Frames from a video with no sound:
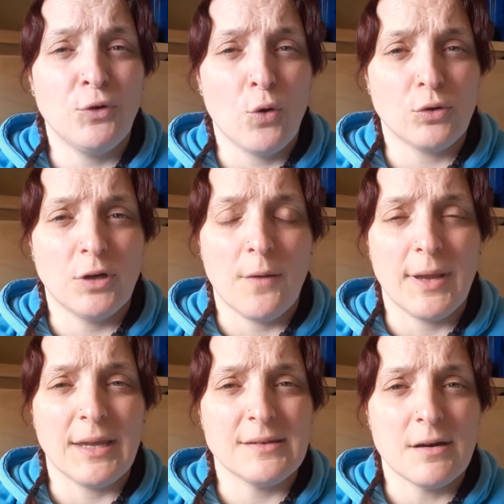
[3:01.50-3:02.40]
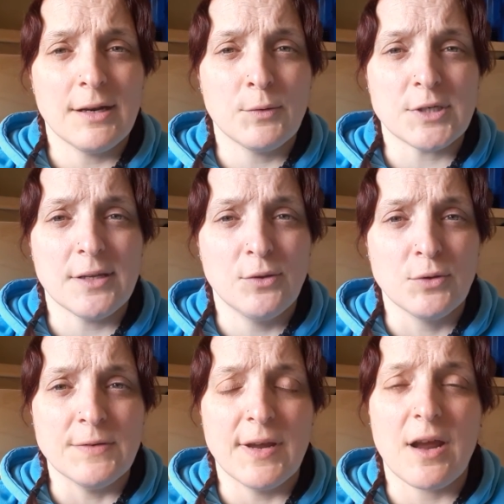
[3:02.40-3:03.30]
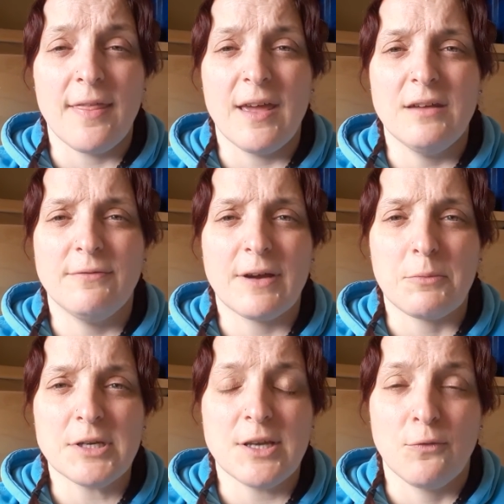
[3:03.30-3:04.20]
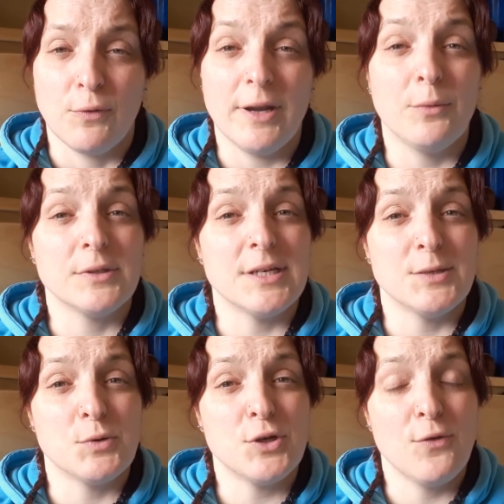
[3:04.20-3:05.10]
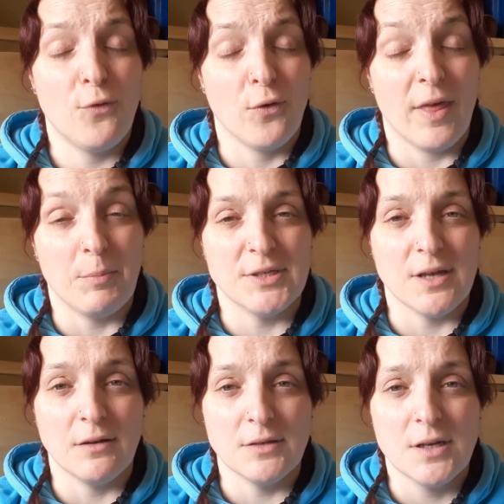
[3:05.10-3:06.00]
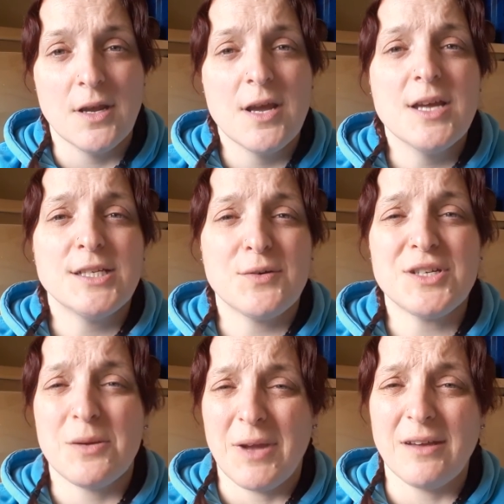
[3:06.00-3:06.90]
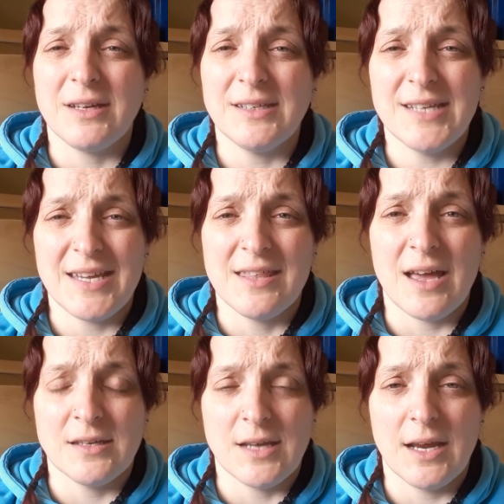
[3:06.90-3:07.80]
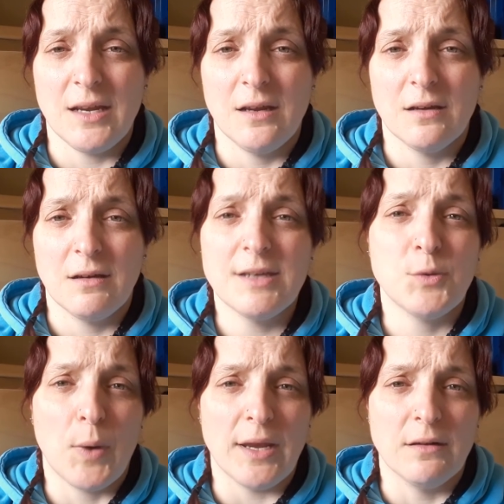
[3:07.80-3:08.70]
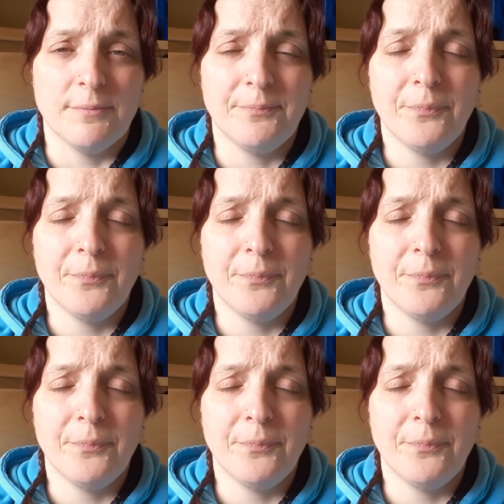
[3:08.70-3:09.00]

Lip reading: not knowing entirely what I thought of it, I then found myself really wanting to watch the 4th episode. So actually I'm kind of taking that as a win.